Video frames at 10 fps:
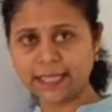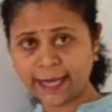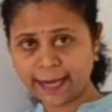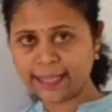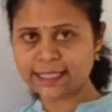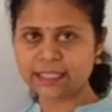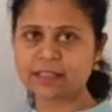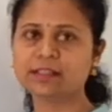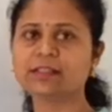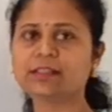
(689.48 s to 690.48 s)
the
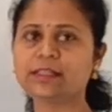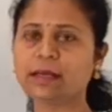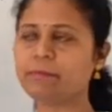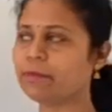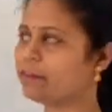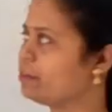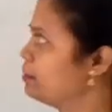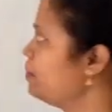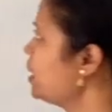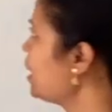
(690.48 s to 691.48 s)
next number
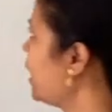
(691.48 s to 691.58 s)
will be